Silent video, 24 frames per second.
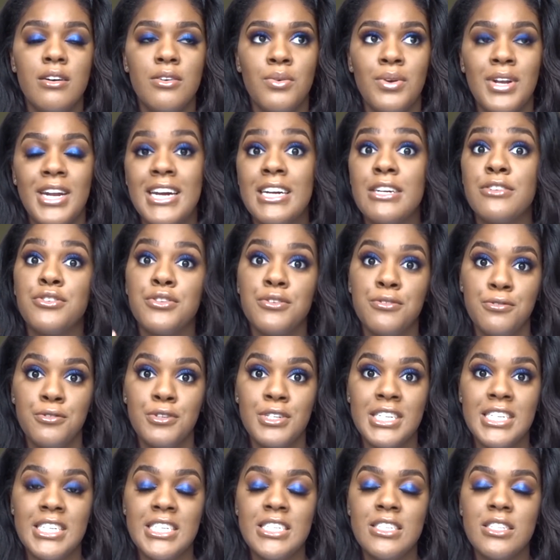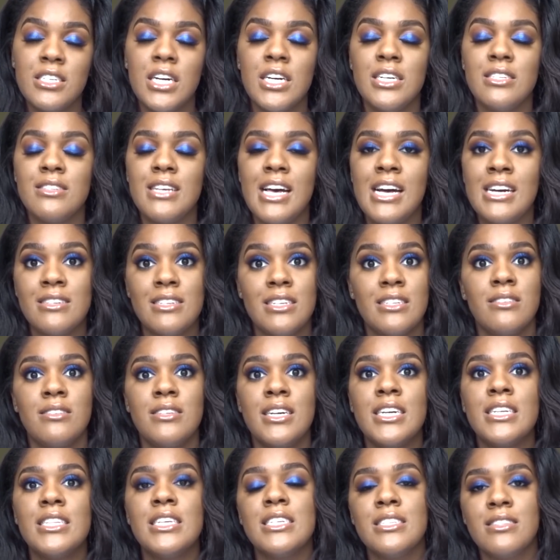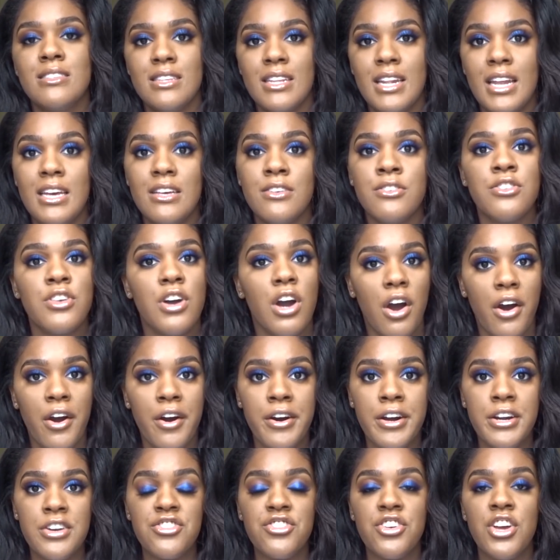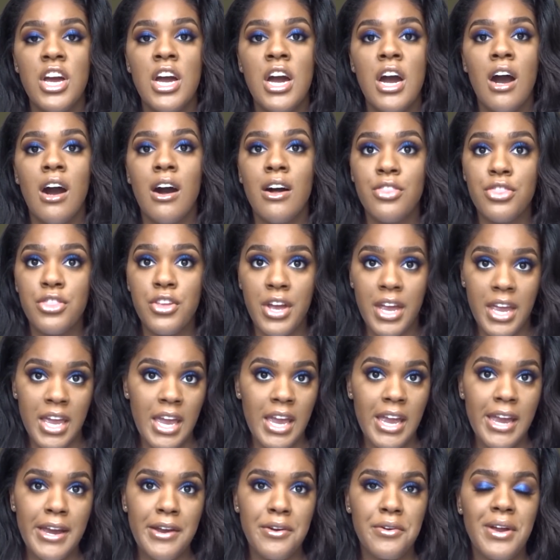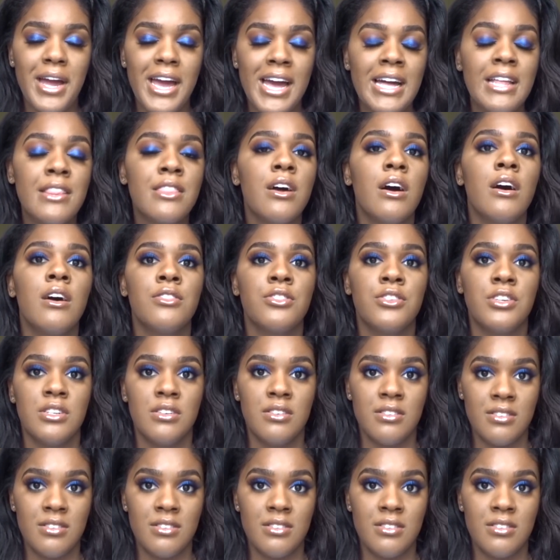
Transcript: relaxer for kids because, as I said, it's less harsh on the hair and on the